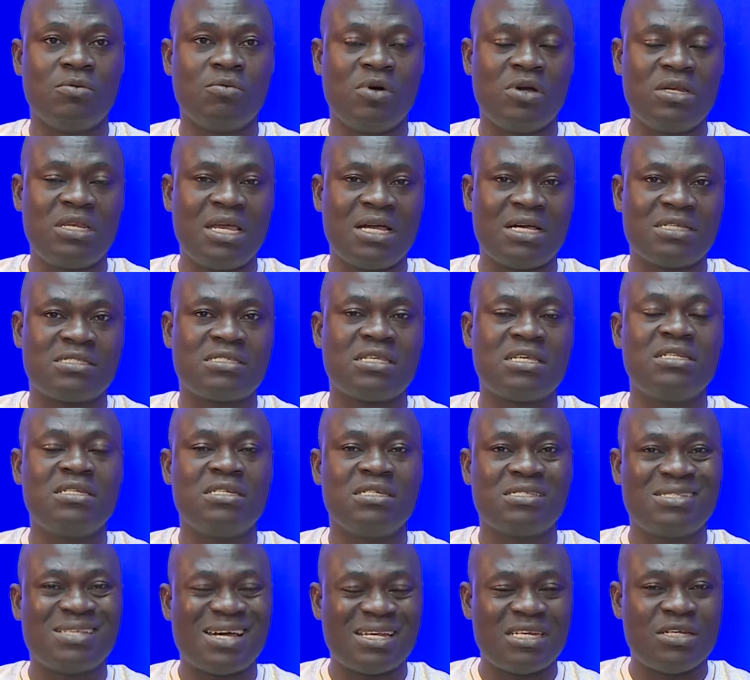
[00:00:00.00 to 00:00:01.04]
What they are saying,
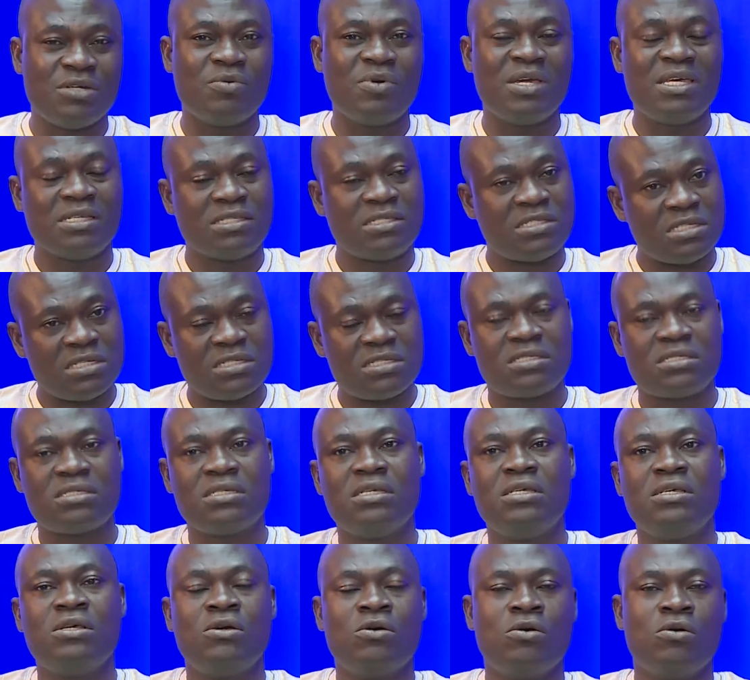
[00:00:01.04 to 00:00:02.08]
is that the way it
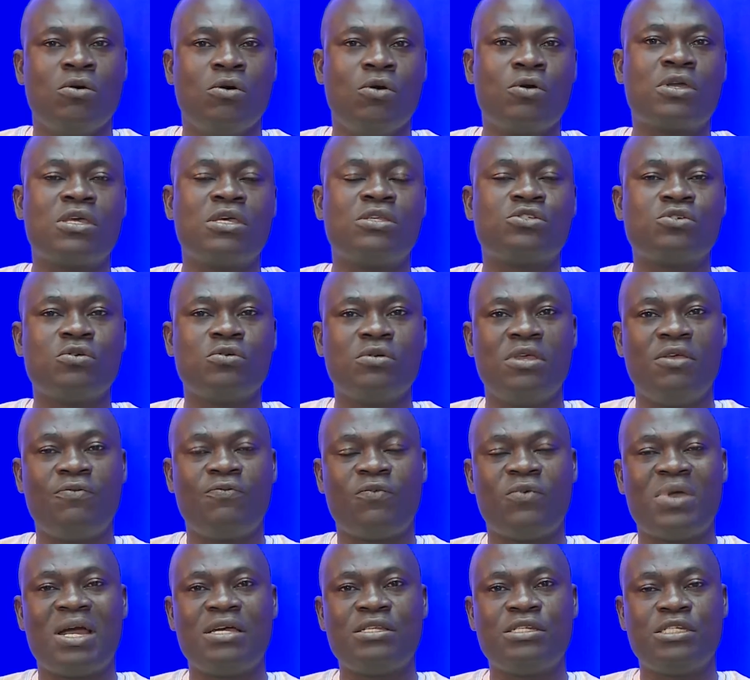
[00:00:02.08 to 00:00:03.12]
is? Okay, so
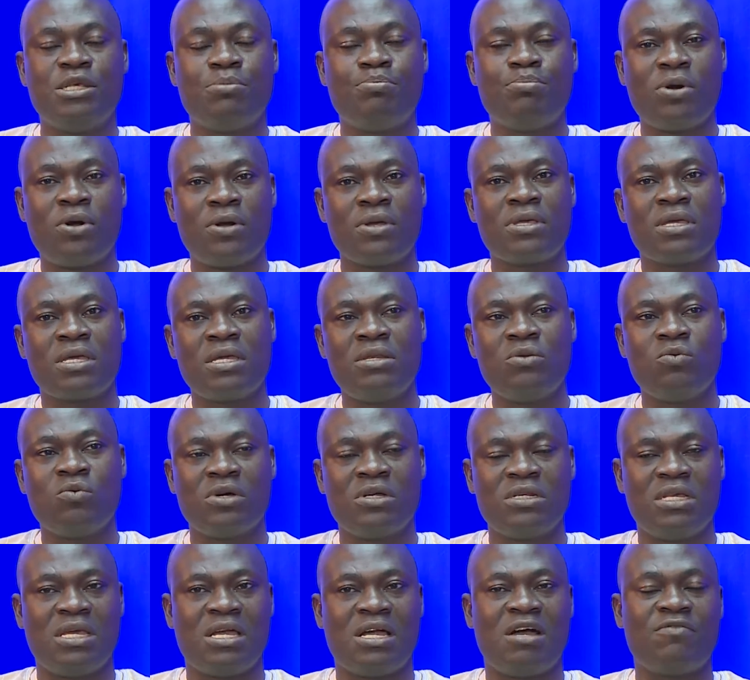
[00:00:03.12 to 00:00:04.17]
if we are debunking
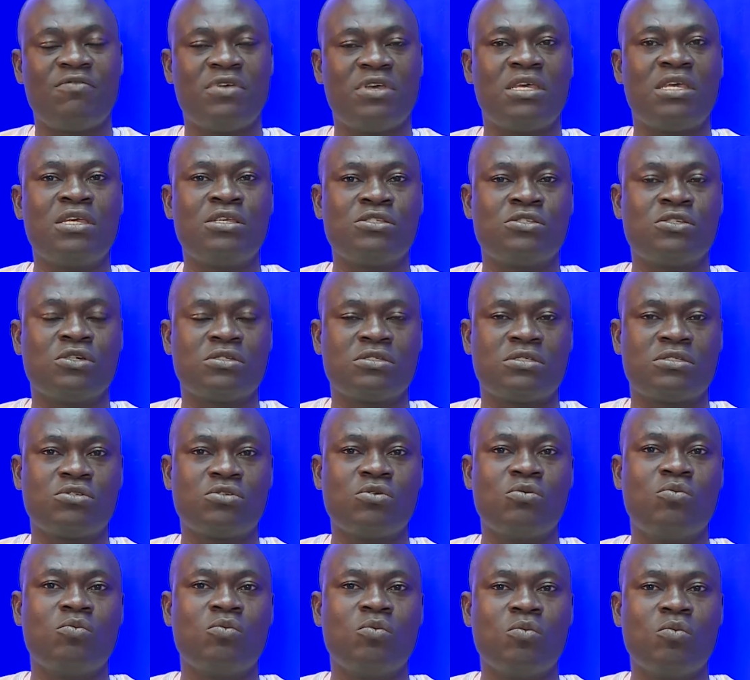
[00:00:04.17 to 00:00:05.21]
what they have against us,
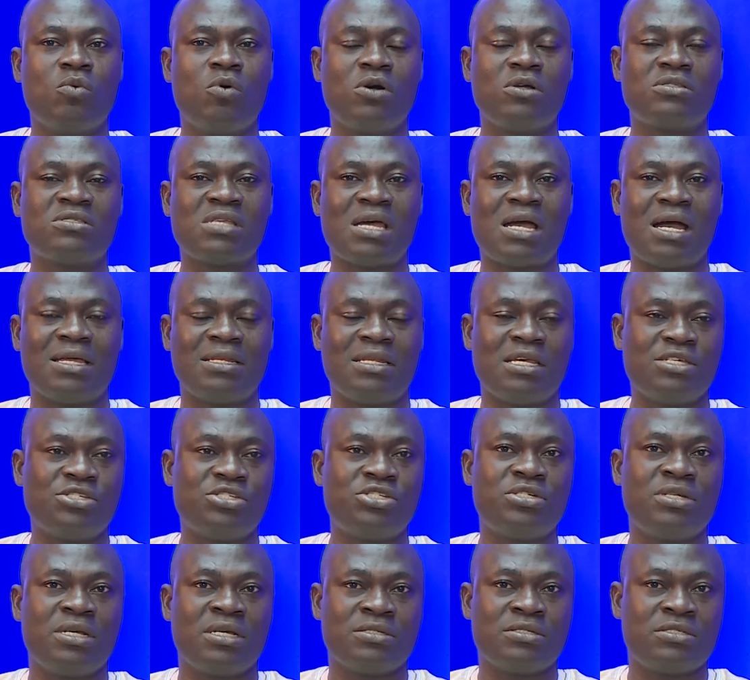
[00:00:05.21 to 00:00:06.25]
so what are
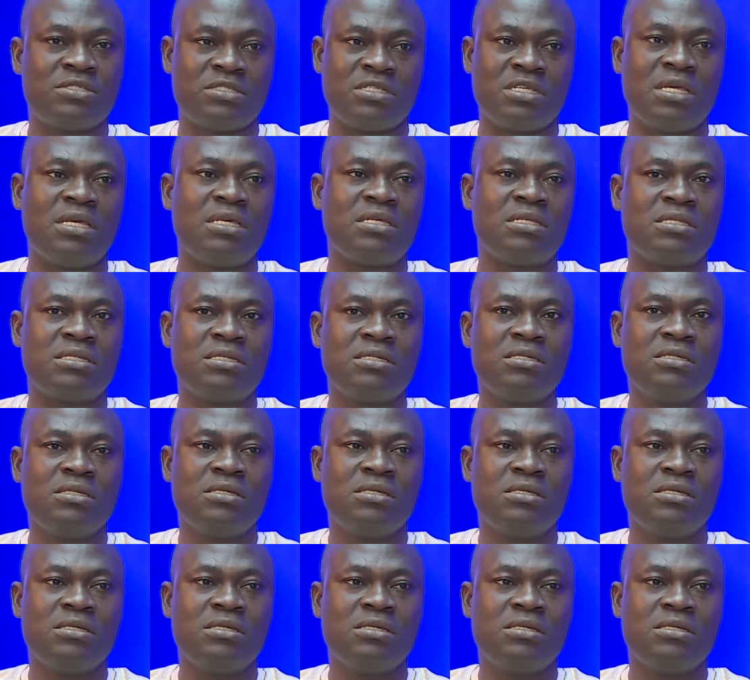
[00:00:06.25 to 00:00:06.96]
Nigerians saying?